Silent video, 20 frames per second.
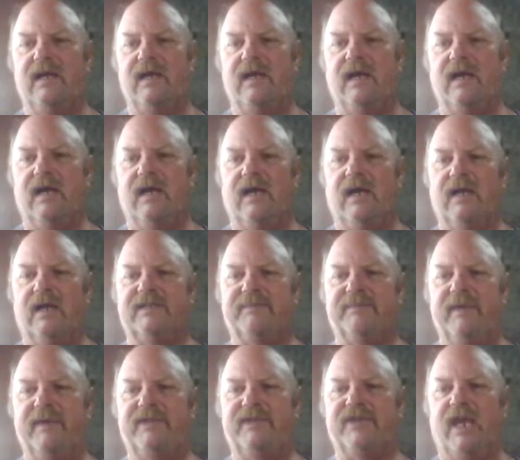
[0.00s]

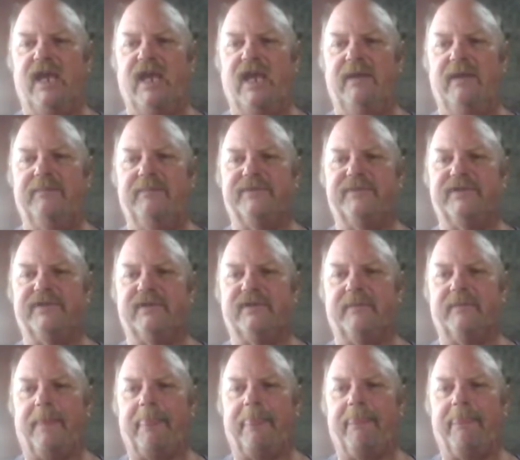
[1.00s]
It's me, James.
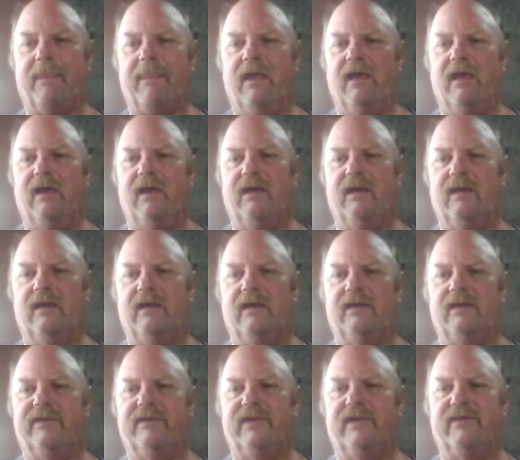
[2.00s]

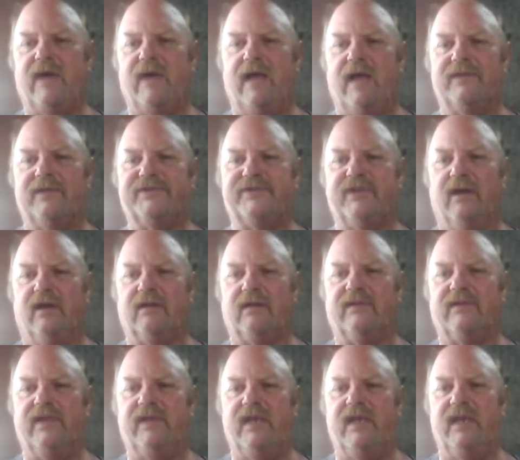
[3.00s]
The drought sunk
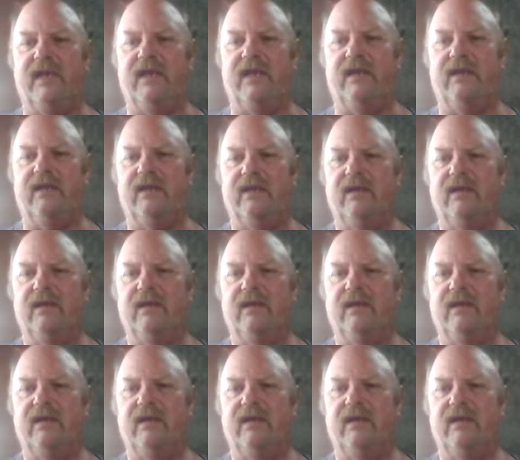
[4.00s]
the